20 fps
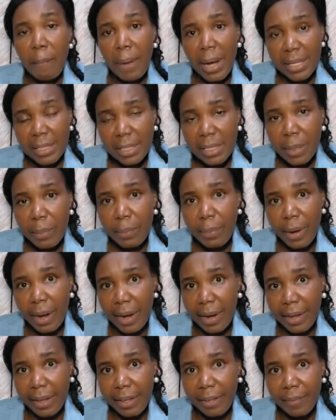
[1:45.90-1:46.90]

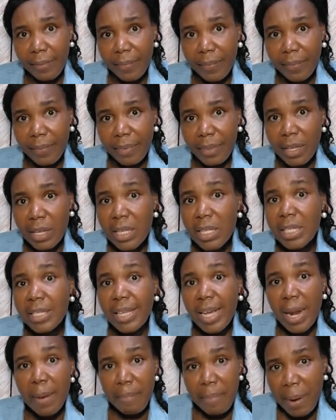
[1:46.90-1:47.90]
Passerby. Is
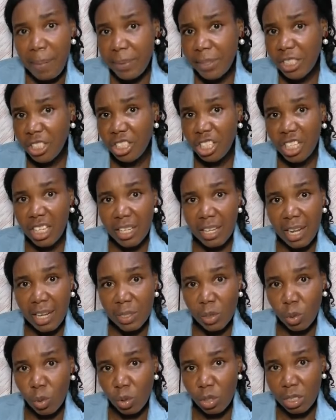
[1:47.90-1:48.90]
there a preposition in
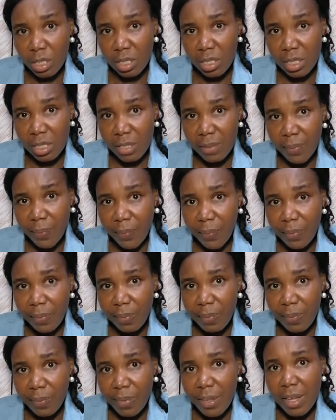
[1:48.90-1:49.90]
that word?
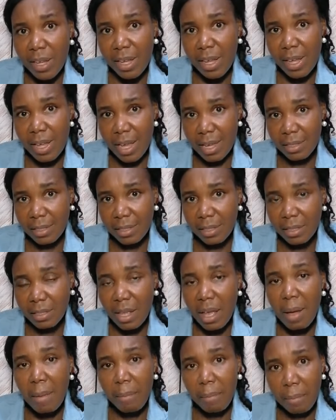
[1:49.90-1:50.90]
Yes,
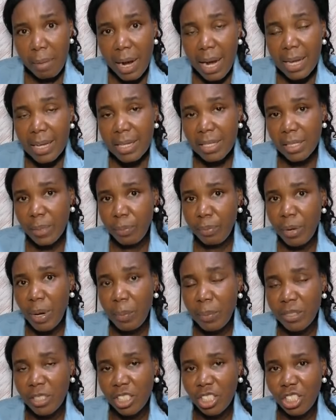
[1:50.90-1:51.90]
by is a
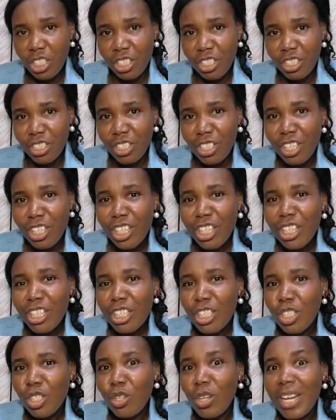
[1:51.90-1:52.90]
preposition.
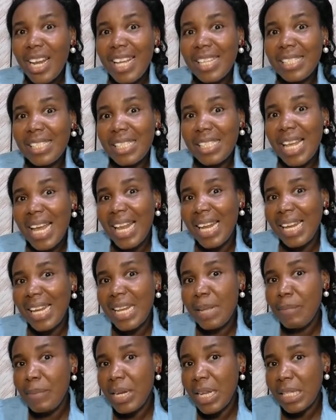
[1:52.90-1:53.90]
So let's
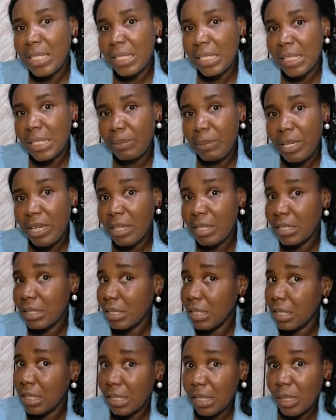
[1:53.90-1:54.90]
eliminate it because
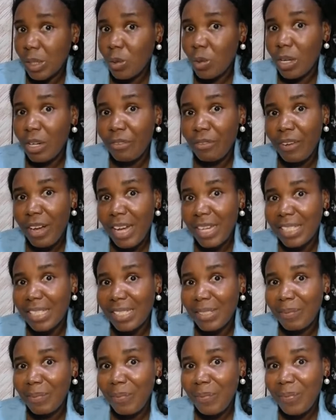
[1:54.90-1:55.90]
it's
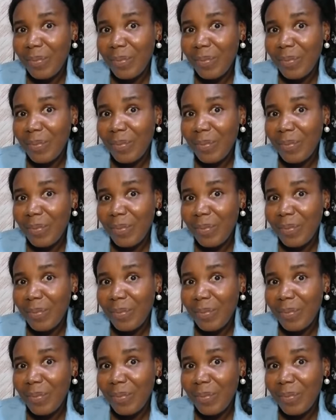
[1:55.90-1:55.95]
disqualified.